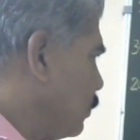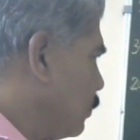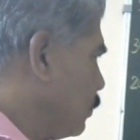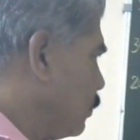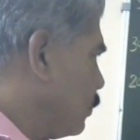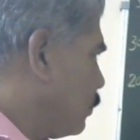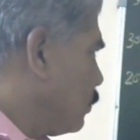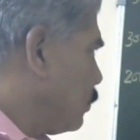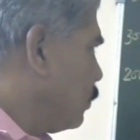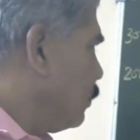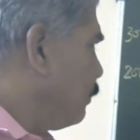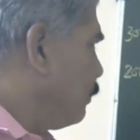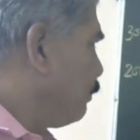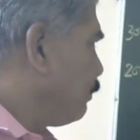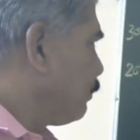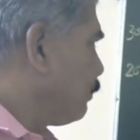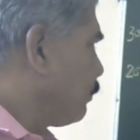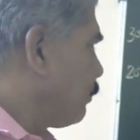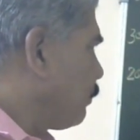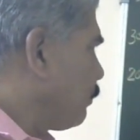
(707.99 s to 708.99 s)
So
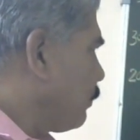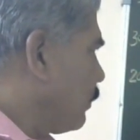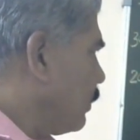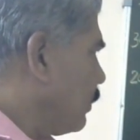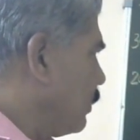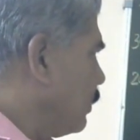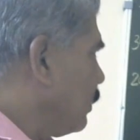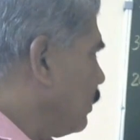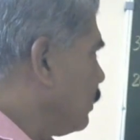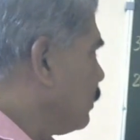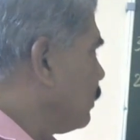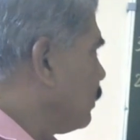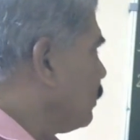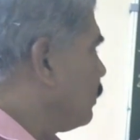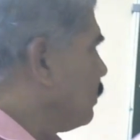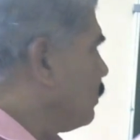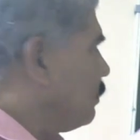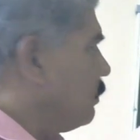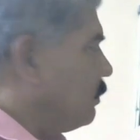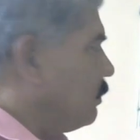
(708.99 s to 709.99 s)

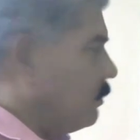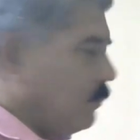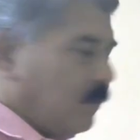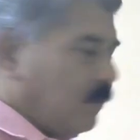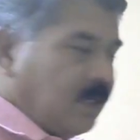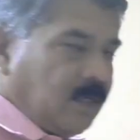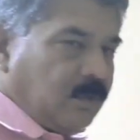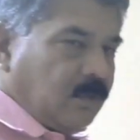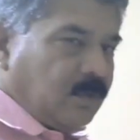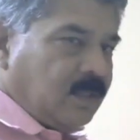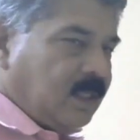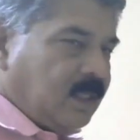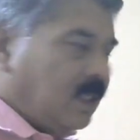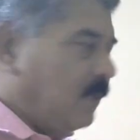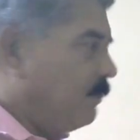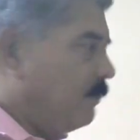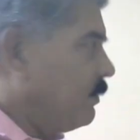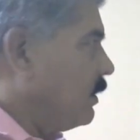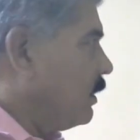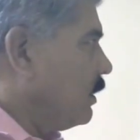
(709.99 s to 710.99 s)
we have to
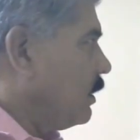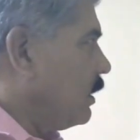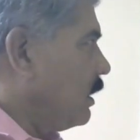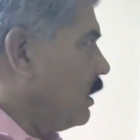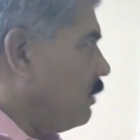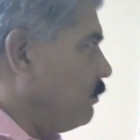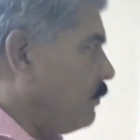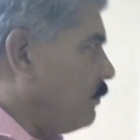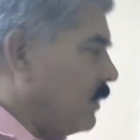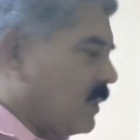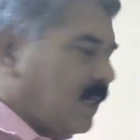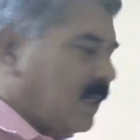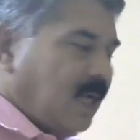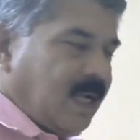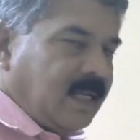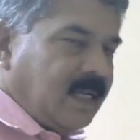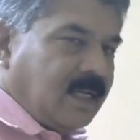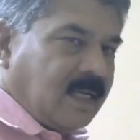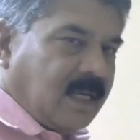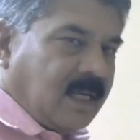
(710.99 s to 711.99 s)
see in which
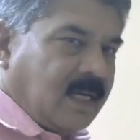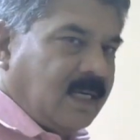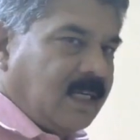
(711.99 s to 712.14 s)
line current is